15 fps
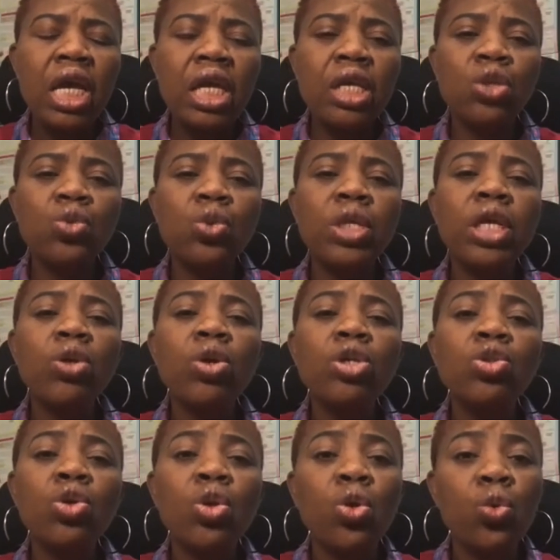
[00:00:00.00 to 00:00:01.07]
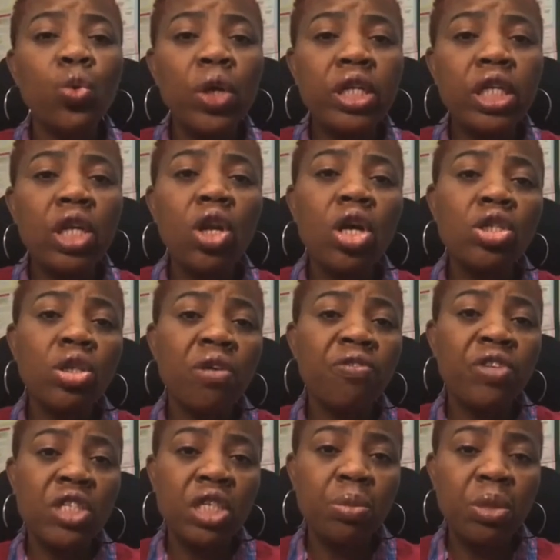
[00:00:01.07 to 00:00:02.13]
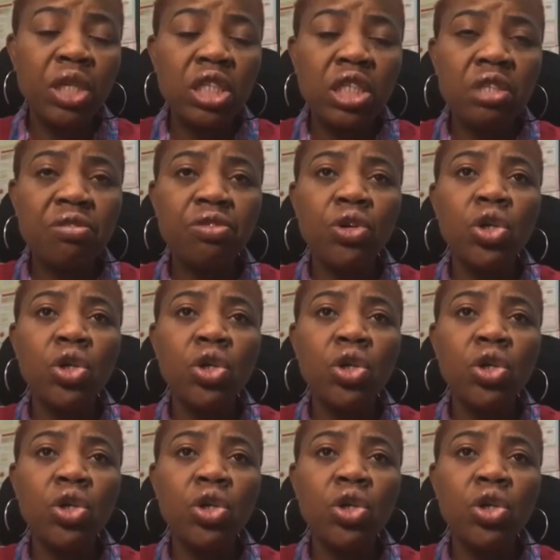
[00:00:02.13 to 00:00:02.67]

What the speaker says: is really going to create lots of visibility for